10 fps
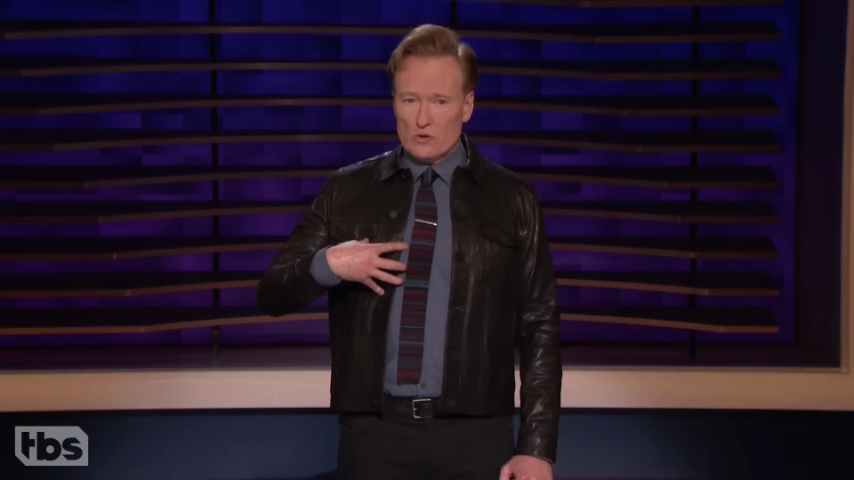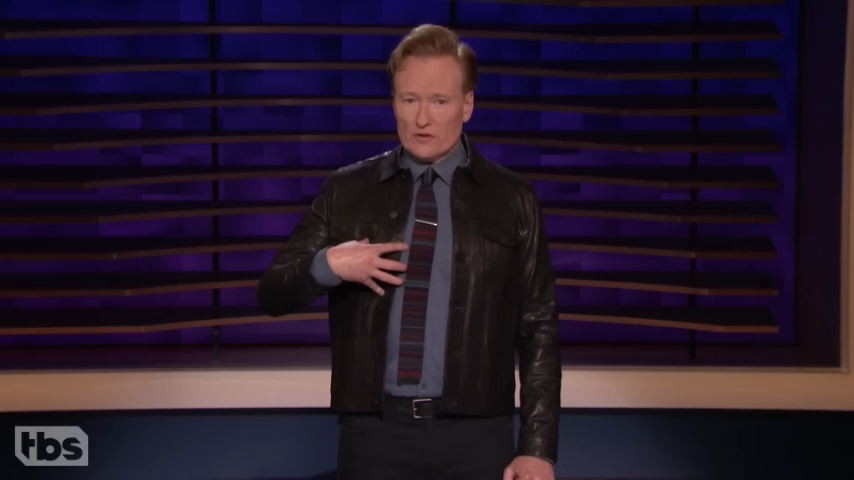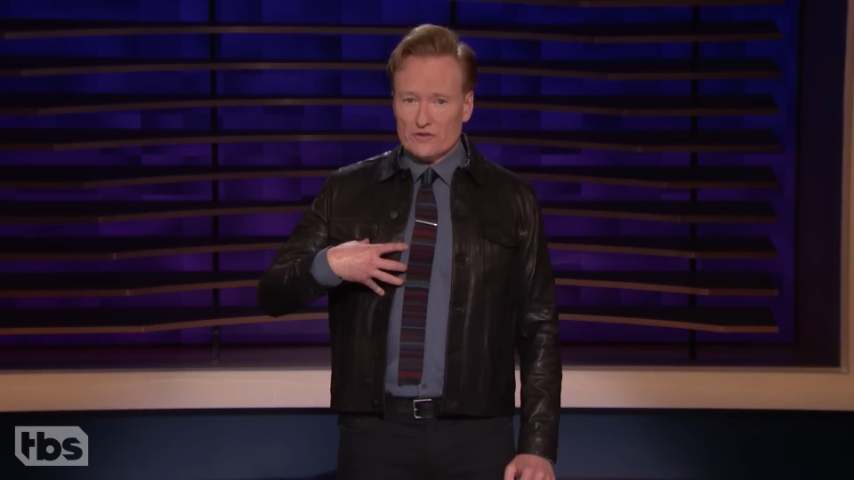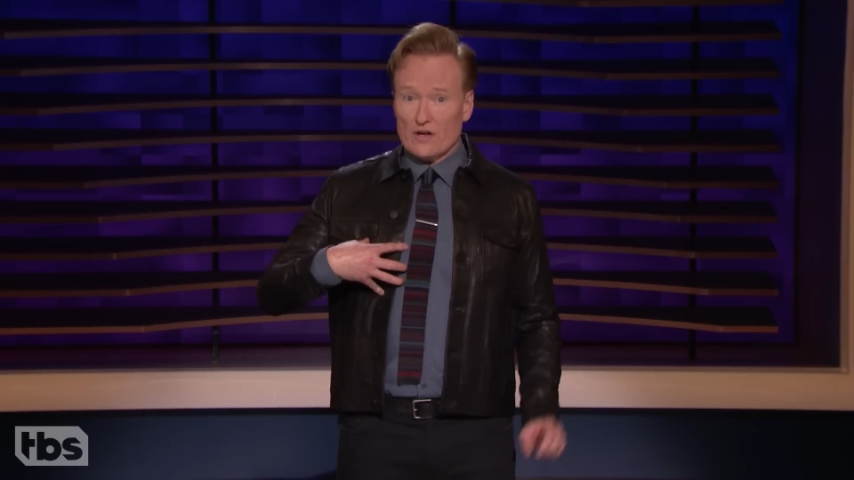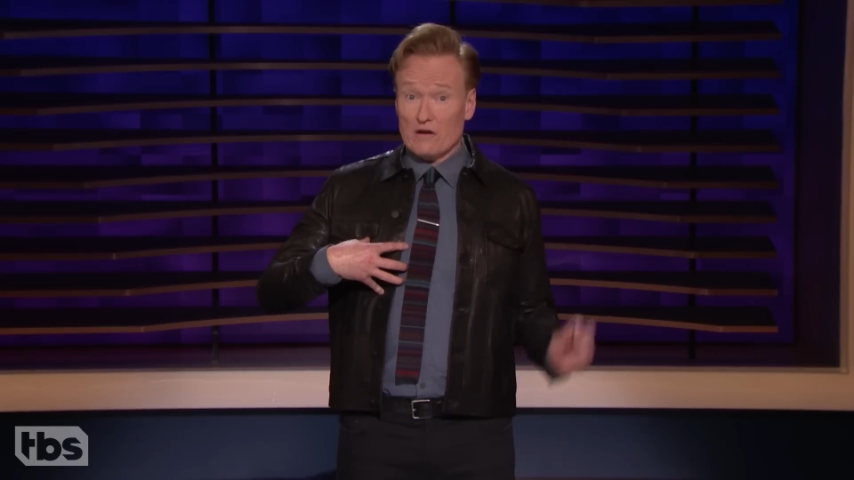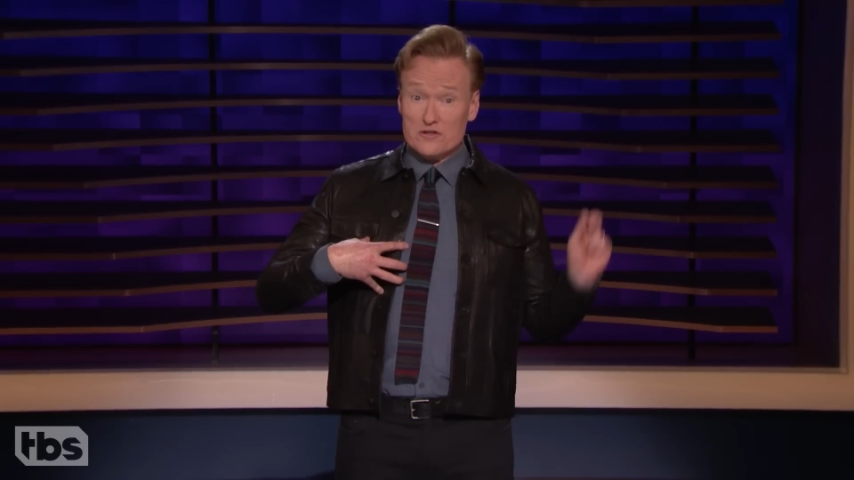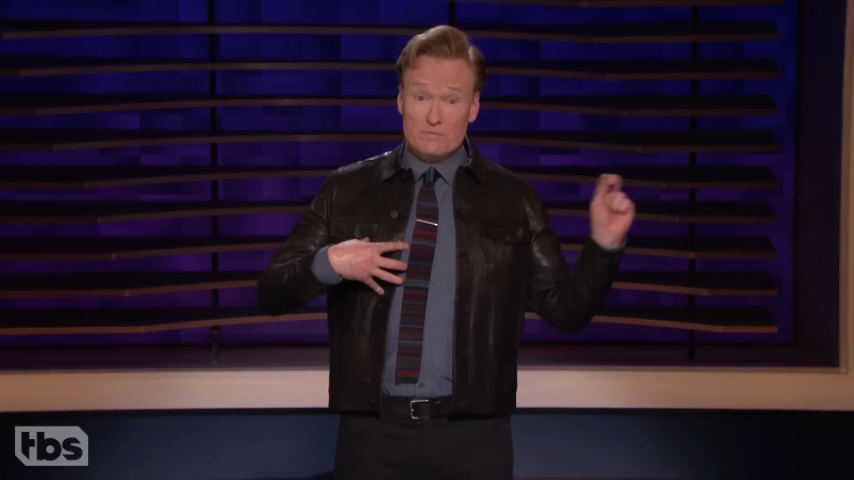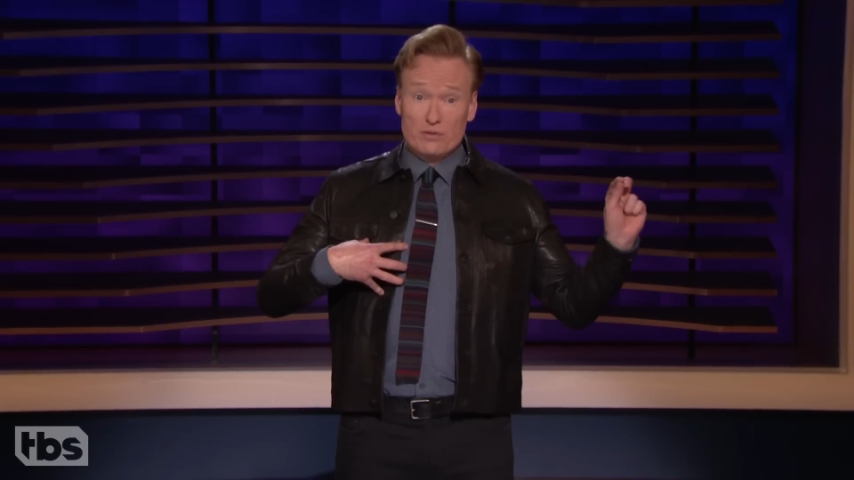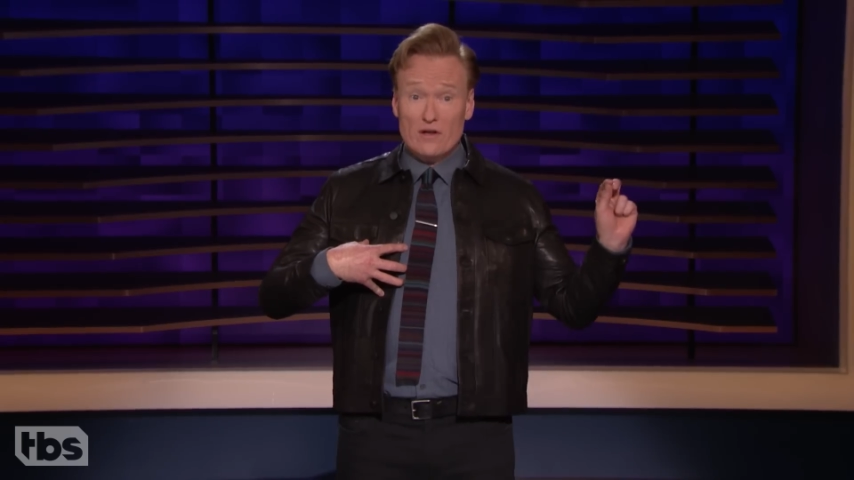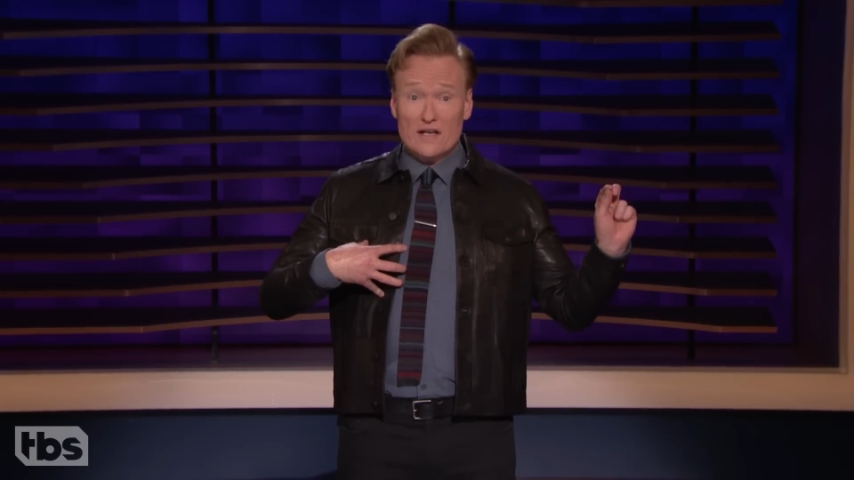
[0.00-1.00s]
$200
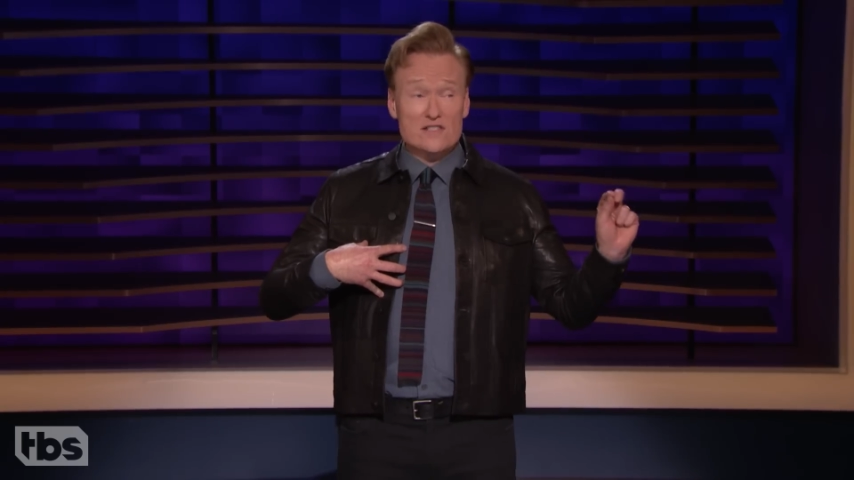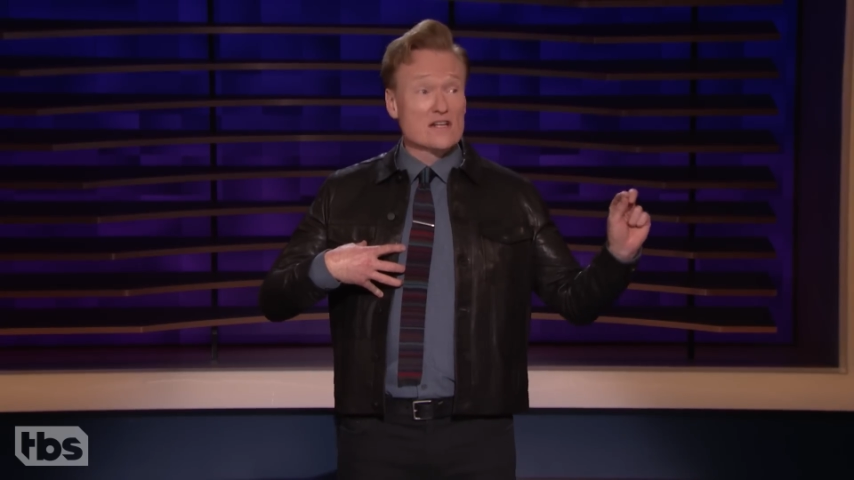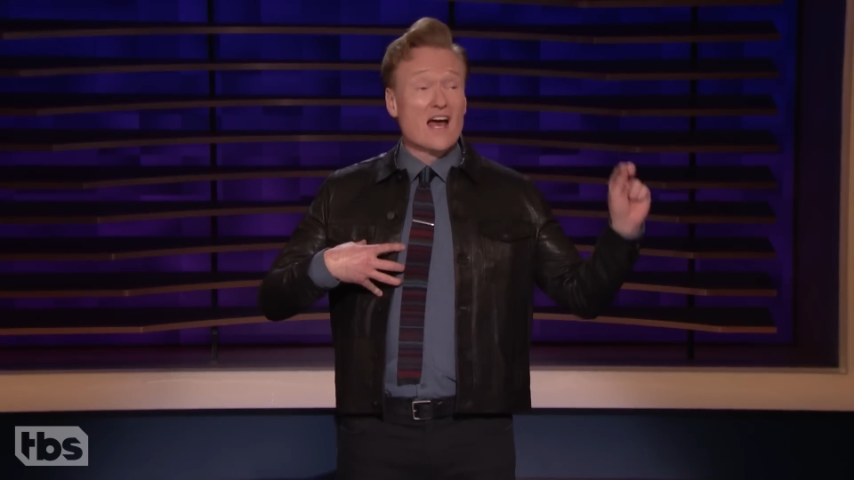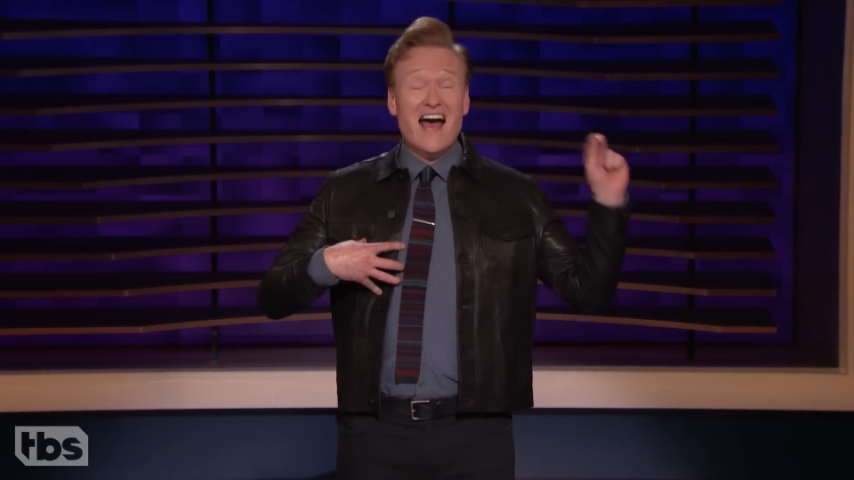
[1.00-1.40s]
plus